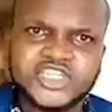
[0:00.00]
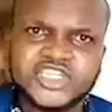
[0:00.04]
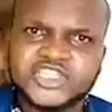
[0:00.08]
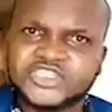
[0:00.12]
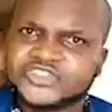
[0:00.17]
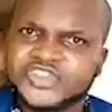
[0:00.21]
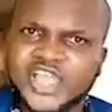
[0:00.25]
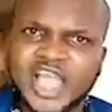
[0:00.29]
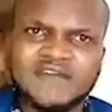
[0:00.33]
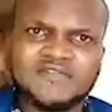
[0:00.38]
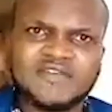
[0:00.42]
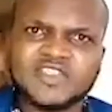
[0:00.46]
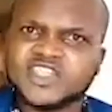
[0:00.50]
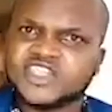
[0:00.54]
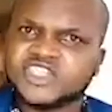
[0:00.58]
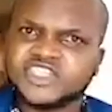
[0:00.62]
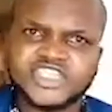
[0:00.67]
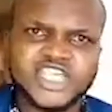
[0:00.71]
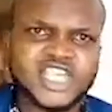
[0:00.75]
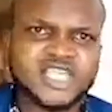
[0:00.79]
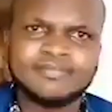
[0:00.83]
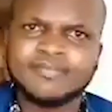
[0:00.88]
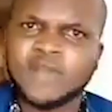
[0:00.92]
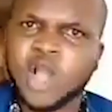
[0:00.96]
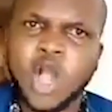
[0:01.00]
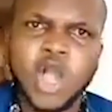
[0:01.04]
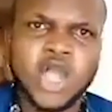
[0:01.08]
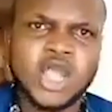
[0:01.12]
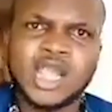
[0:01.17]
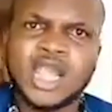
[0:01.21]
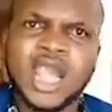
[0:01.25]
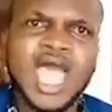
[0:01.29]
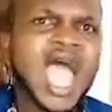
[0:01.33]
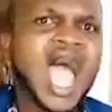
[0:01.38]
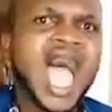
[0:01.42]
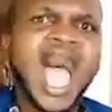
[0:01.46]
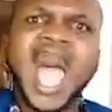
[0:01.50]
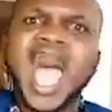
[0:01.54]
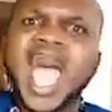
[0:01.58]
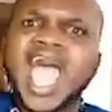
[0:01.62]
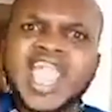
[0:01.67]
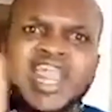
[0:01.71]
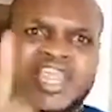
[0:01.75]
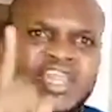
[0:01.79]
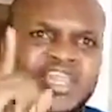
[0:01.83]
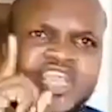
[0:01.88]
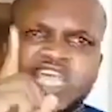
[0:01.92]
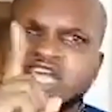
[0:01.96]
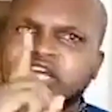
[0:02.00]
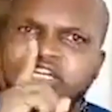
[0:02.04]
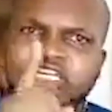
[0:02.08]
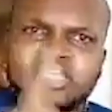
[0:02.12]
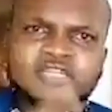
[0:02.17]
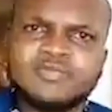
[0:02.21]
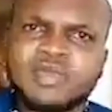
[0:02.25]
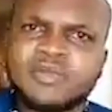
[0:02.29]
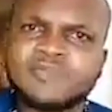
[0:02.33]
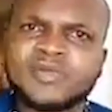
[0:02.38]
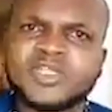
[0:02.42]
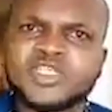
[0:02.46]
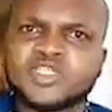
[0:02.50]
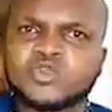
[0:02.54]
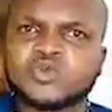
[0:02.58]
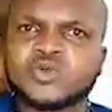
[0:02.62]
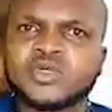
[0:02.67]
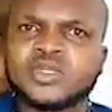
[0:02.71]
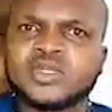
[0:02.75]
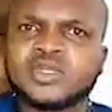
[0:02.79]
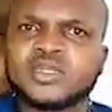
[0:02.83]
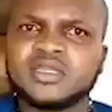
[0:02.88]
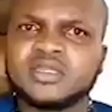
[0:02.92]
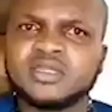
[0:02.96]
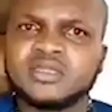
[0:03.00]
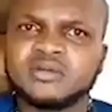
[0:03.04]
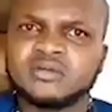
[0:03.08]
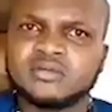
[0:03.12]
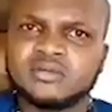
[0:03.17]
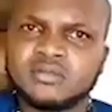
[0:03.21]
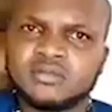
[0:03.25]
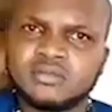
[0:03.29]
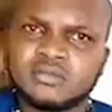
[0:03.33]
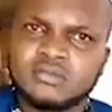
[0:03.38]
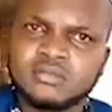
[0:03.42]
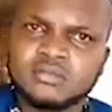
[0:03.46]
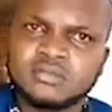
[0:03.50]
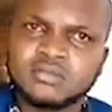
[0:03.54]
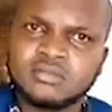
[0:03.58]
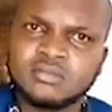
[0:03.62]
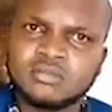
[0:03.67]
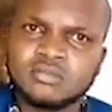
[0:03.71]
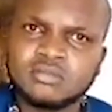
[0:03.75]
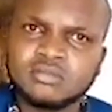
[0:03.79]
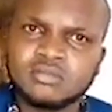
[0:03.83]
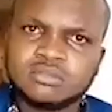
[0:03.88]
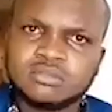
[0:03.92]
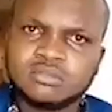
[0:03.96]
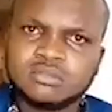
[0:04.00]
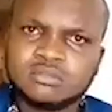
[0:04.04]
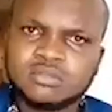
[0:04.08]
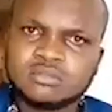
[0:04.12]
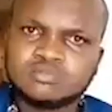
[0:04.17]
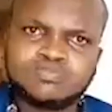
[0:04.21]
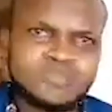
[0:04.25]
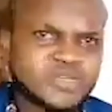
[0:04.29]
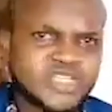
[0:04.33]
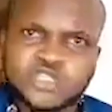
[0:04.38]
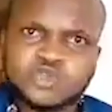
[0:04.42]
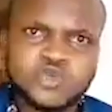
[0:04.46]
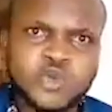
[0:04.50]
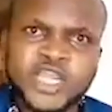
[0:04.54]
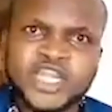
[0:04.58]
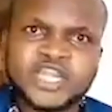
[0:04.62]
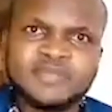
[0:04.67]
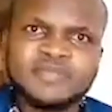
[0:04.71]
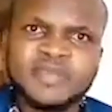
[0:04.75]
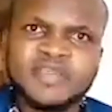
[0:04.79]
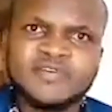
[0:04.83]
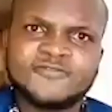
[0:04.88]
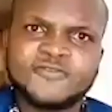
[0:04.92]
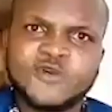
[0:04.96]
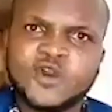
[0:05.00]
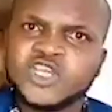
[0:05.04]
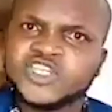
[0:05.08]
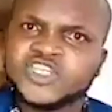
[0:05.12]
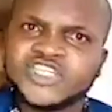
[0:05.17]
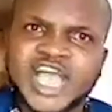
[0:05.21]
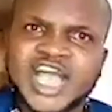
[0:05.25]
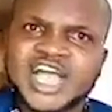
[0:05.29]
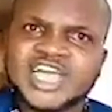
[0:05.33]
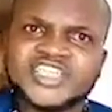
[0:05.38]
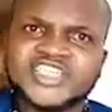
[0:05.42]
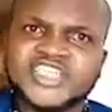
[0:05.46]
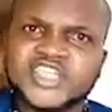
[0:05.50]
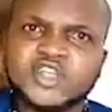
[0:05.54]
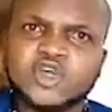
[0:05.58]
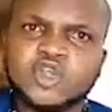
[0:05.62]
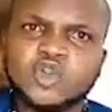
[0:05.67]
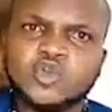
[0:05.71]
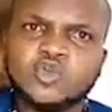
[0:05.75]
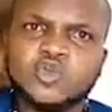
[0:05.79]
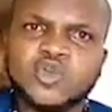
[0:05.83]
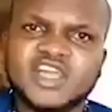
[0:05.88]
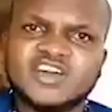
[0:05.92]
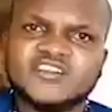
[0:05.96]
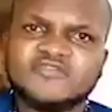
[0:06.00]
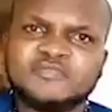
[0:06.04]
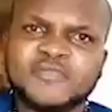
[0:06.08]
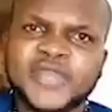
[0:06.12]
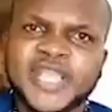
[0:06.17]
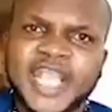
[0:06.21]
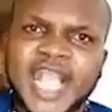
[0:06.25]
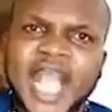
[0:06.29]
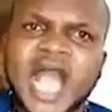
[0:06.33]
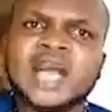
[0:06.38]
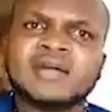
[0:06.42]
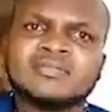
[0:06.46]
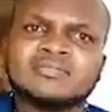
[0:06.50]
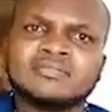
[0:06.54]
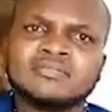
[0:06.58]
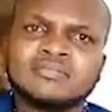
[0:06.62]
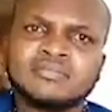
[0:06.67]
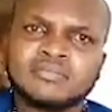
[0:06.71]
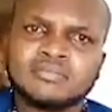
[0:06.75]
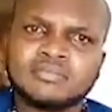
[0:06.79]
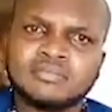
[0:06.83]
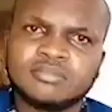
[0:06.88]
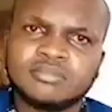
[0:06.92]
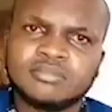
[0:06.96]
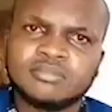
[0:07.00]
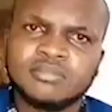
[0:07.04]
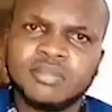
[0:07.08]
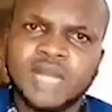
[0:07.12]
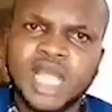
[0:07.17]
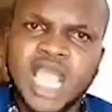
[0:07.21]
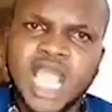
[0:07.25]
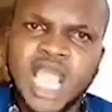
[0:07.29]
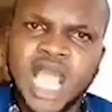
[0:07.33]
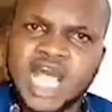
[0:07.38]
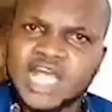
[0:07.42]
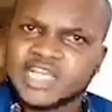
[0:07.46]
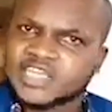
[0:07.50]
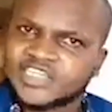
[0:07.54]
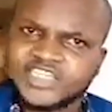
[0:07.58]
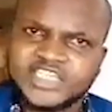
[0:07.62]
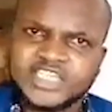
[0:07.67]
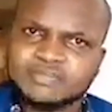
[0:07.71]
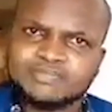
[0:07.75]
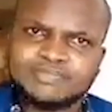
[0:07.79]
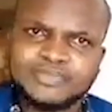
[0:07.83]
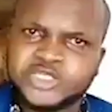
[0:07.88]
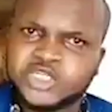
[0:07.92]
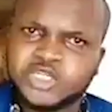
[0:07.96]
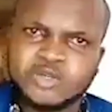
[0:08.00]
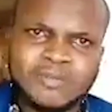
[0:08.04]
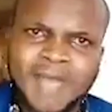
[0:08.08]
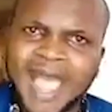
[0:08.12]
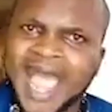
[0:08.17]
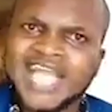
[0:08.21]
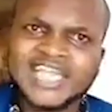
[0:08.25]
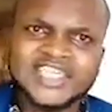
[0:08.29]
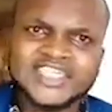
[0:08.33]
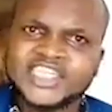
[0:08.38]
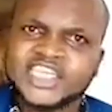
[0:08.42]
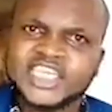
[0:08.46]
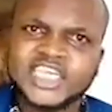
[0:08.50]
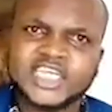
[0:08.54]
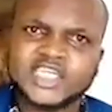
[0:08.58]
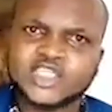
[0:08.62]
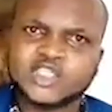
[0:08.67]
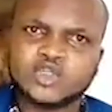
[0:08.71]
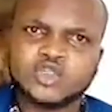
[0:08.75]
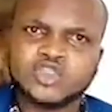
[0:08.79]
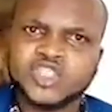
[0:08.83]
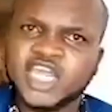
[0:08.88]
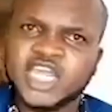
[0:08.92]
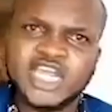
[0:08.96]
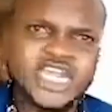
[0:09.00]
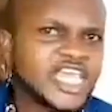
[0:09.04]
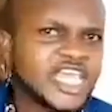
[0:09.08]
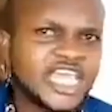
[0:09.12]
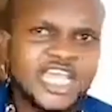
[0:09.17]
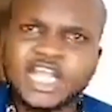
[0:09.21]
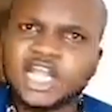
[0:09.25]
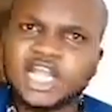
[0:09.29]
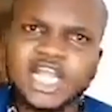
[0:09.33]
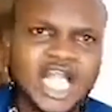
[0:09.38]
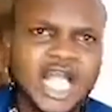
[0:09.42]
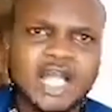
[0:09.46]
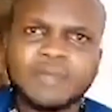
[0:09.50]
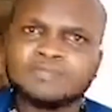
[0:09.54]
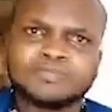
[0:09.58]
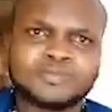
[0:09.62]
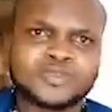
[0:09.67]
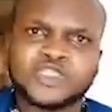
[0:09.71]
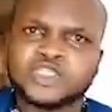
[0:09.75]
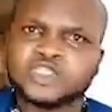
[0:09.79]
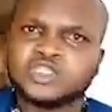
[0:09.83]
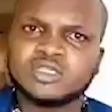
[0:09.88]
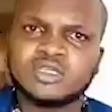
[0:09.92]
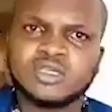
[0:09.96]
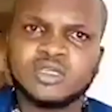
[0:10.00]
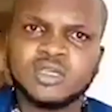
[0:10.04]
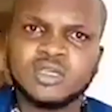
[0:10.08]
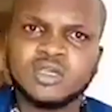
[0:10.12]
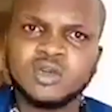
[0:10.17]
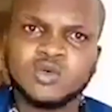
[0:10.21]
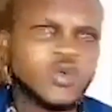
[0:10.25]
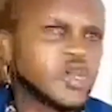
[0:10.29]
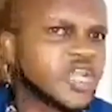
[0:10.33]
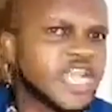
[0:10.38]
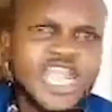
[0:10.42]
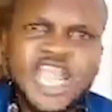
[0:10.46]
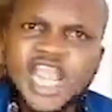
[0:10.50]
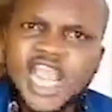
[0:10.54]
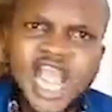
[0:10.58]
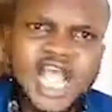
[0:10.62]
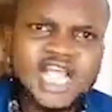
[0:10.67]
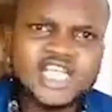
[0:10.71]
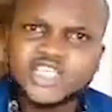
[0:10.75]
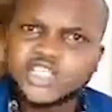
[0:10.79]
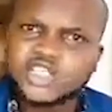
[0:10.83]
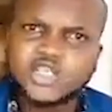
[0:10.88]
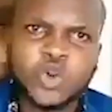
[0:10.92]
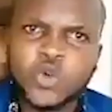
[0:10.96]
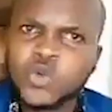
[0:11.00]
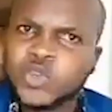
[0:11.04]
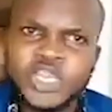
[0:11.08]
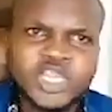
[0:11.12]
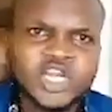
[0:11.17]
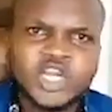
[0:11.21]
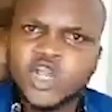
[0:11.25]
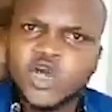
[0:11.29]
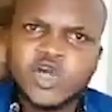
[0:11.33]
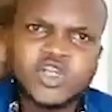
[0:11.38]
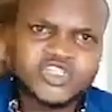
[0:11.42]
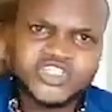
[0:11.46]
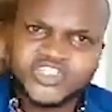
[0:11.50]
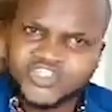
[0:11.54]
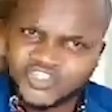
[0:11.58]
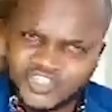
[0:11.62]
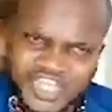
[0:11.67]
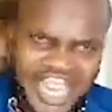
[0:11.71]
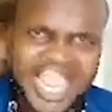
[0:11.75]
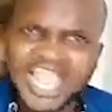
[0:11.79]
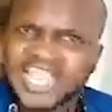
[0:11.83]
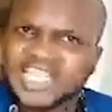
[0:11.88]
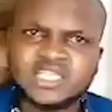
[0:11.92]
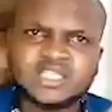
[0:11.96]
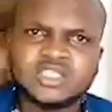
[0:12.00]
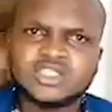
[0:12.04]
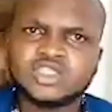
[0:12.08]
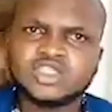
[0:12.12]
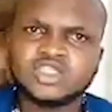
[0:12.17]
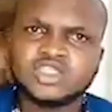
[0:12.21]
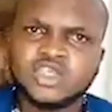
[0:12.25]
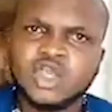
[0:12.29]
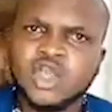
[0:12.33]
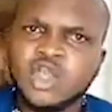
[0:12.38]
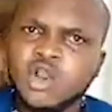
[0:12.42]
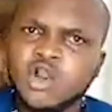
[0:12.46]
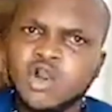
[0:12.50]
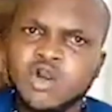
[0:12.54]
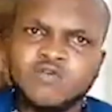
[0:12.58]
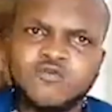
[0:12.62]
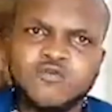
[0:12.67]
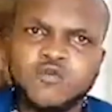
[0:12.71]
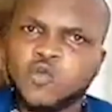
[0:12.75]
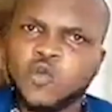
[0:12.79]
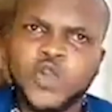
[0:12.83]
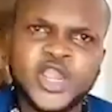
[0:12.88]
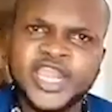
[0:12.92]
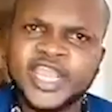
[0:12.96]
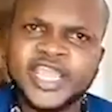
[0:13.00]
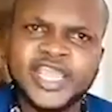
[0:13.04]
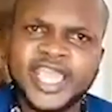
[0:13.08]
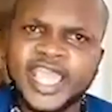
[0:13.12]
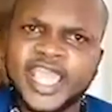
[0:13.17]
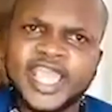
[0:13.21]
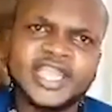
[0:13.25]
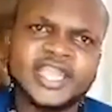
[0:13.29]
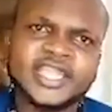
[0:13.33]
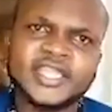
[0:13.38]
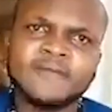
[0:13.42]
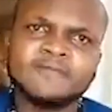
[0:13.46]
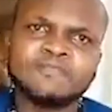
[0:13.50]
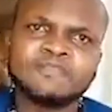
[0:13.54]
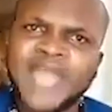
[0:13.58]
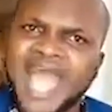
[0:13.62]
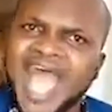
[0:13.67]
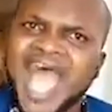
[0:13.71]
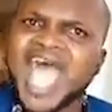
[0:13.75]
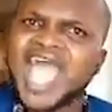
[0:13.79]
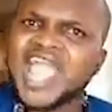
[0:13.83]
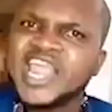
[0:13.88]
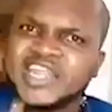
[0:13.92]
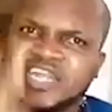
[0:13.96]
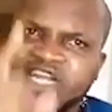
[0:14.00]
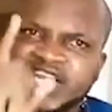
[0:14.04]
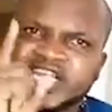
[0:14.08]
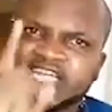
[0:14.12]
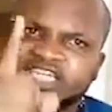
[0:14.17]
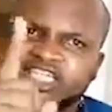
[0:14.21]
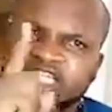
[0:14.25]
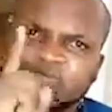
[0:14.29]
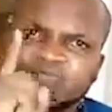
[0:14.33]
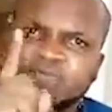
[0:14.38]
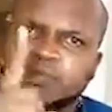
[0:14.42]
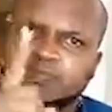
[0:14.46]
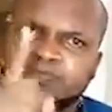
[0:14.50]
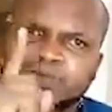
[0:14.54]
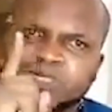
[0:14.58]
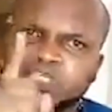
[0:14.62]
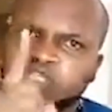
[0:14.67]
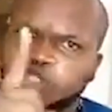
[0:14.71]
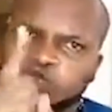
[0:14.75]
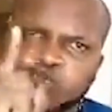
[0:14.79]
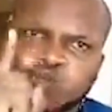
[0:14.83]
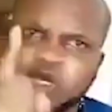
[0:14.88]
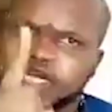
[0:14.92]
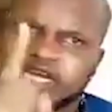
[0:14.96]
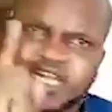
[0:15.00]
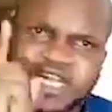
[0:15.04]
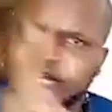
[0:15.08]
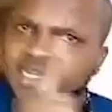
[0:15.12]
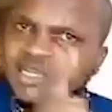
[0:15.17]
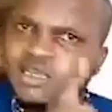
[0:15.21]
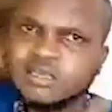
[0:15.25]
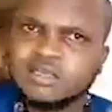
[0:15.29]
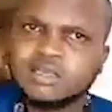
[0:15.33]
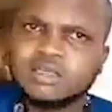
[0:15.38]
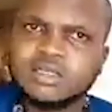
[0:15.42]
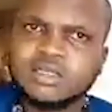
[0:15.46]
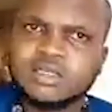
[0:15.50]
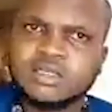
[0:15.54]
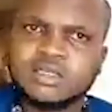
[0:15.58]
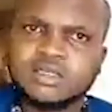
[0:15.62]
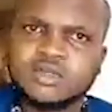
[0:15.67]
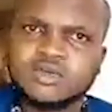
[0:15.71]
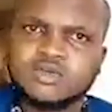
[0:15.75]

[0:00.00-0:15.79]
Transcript: us discover the same oil, I need to be persuaded. Persuade me, for as Arsenal, we have become asymptomatic to the League Cups. We are showing no signs of winning any. I need to be persuaded.